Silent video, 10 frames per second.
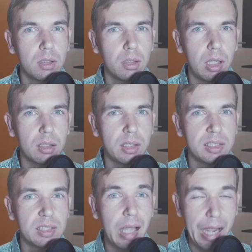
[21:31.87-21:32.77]
at
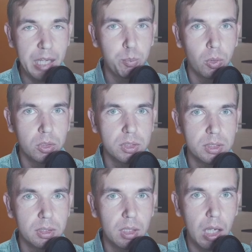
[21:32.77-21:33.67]
least 8
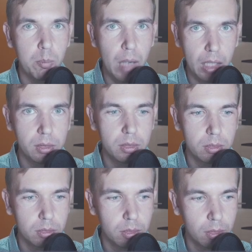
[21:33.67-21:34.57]
posts a month.
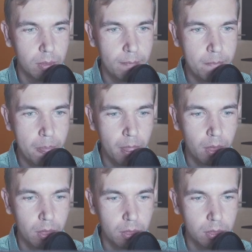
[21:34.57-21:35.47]

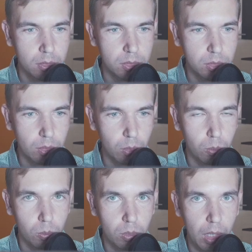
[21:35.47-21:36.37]

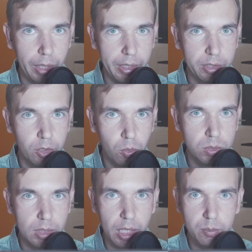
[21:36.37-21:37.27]
So I had no
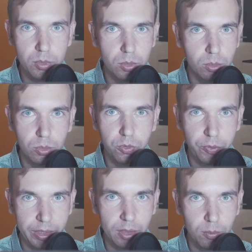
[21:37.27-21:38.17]
time to
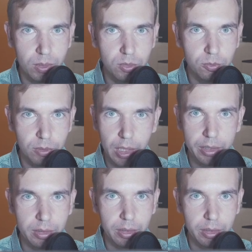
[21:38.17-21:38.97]
think what to write,